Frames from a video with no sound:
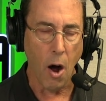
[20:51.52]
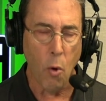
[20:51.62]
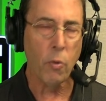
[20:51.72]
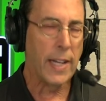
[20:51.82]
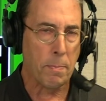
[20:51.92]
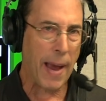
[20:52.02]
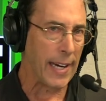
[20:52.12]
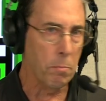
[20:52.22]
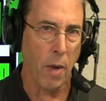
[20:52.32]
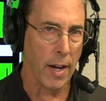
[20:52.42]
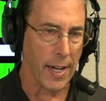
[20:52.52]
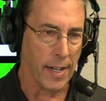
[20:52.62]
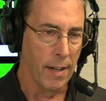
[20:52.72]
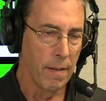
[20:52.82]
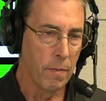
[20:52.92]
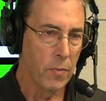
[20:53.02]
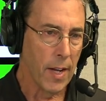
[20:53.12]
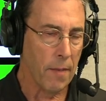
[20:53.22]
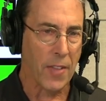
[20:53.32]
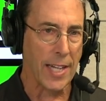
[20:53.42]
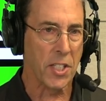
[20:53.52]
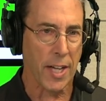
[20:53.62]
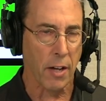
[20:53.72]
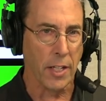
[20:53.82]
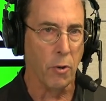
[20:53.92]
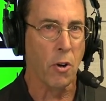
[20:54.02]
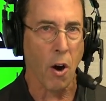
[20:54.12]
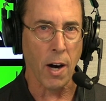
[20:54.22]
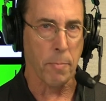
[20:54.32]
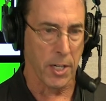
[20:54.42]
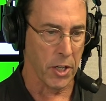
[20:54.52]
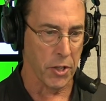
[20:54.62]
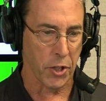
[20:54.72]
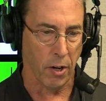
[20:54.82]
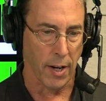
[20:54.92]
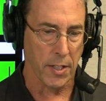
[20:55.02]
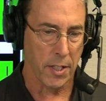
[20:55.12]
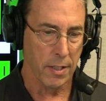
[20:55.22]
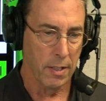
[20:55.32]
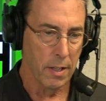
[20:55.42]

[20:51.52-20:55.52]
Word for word: only make money if they sell you garbage insurance